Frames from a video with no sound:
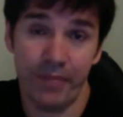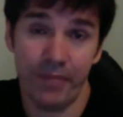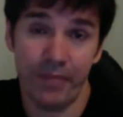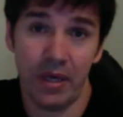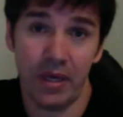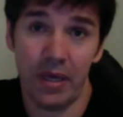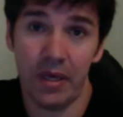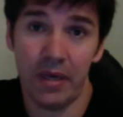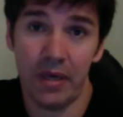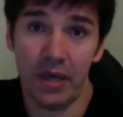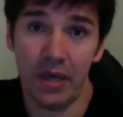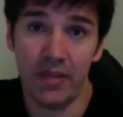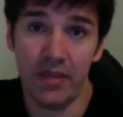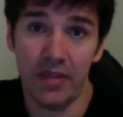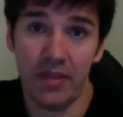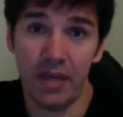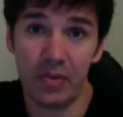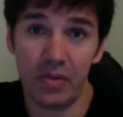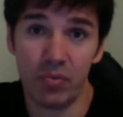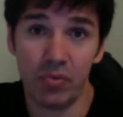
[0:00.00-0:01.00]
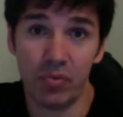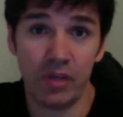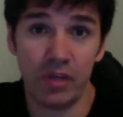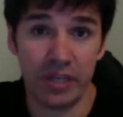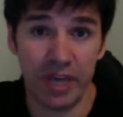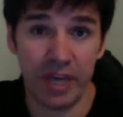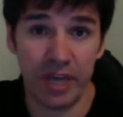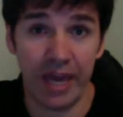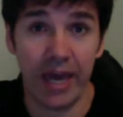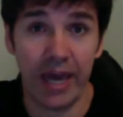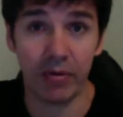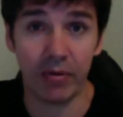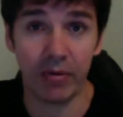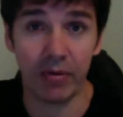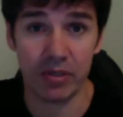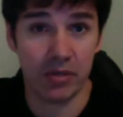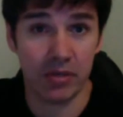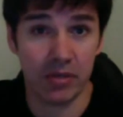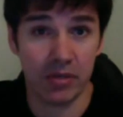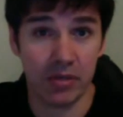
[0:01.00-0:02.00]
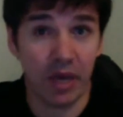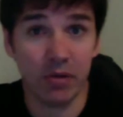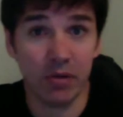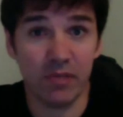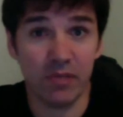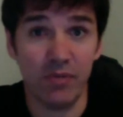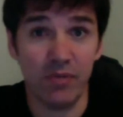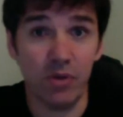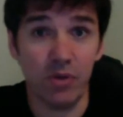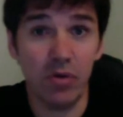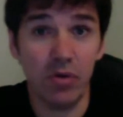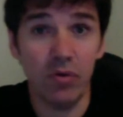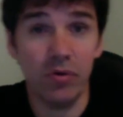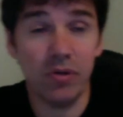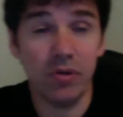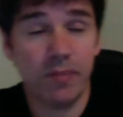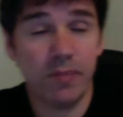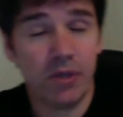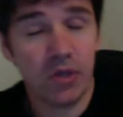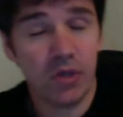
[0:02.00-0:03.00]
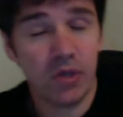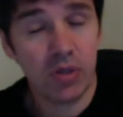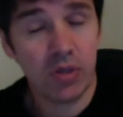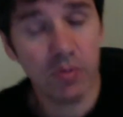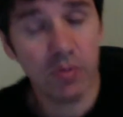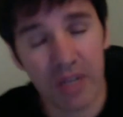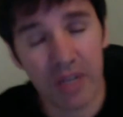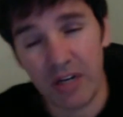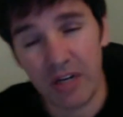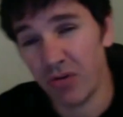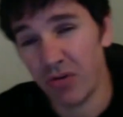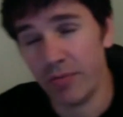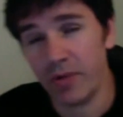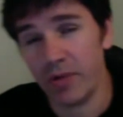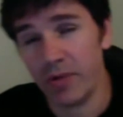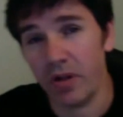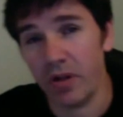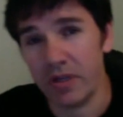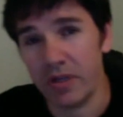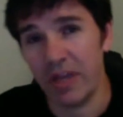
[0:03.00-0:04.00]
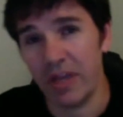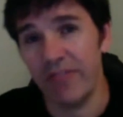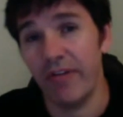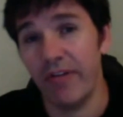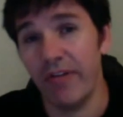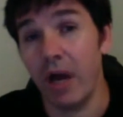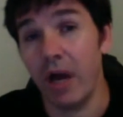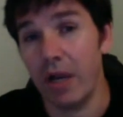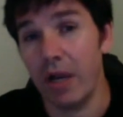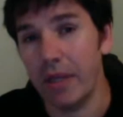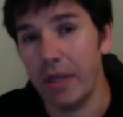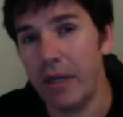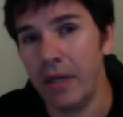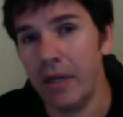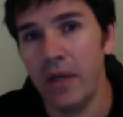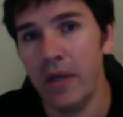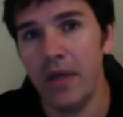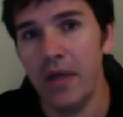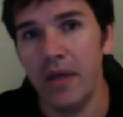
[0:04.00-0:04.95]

And that's really how it's viewed, especially with an instrument like, say, violin.